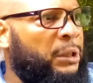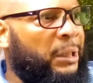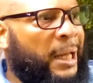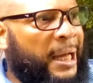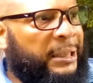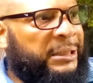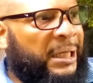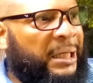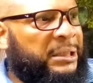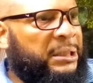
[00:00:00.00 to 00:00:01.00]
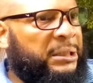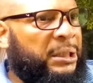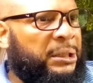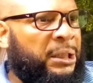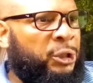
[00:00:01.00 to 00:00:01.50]
And a lot of times he's
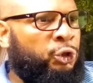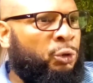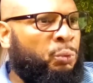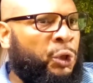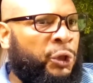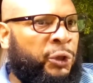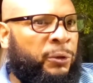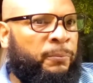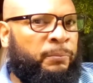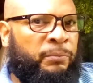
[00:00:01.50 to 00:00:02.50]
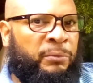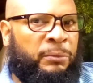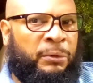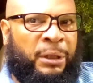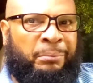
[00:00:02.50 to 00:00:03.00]
gonna give you a word
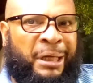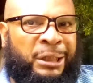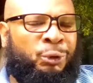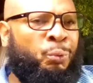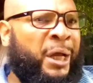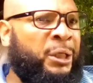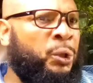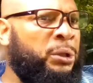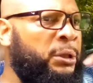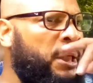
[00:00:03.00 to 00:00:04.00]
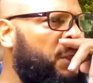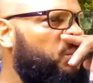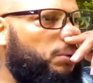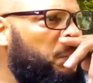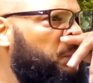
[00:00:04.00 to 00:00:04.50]
and make you wait on the
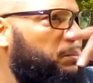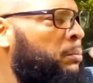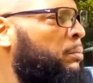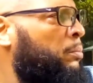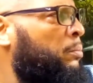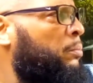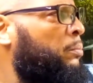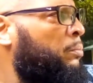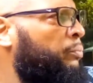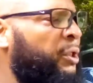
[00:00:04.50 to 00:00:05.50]
next one.